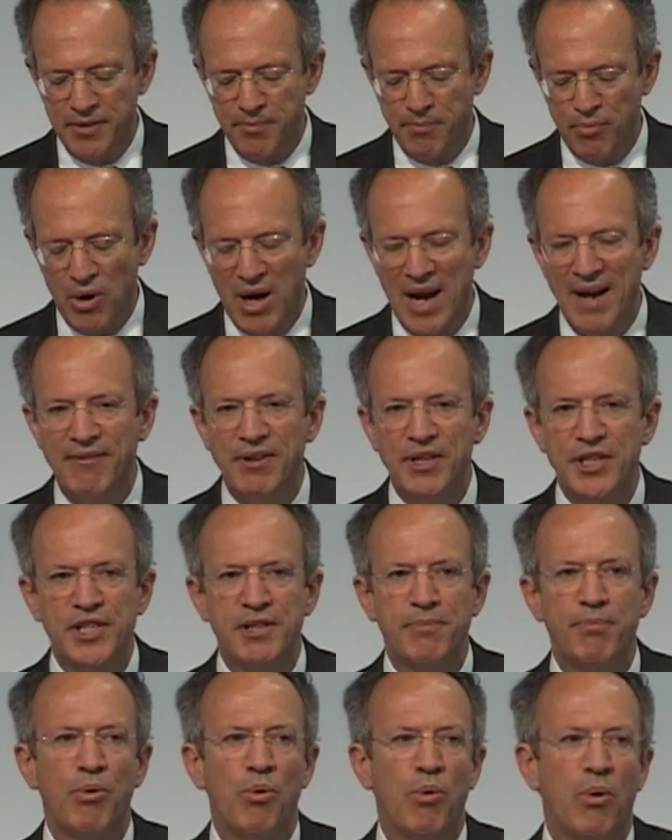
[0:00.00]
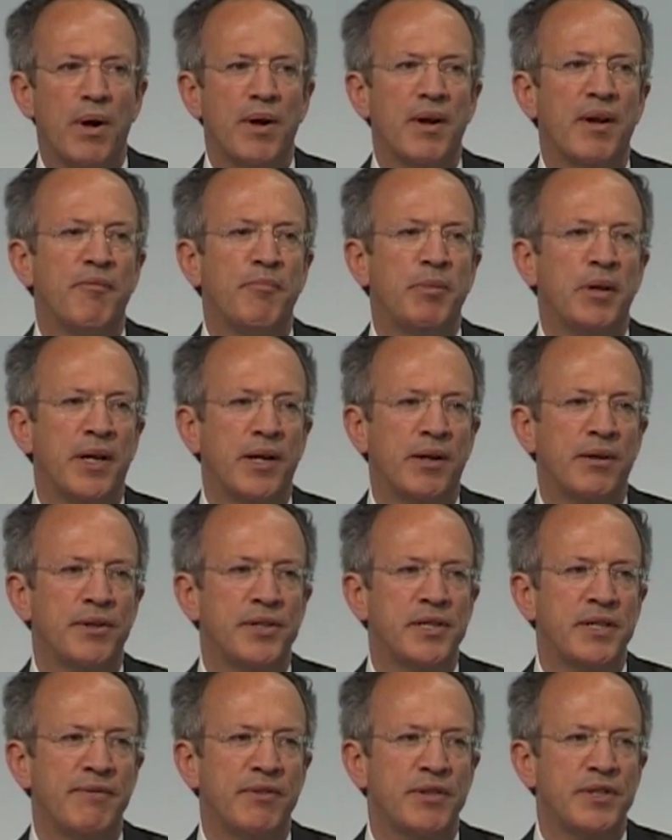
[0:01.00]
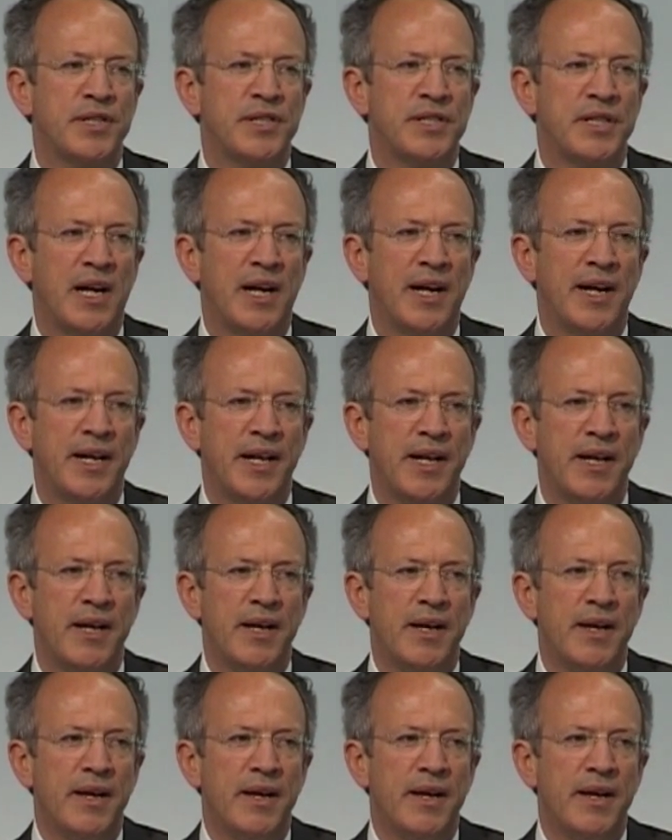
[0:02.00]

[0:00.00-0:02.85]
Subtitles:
private support of political civil society?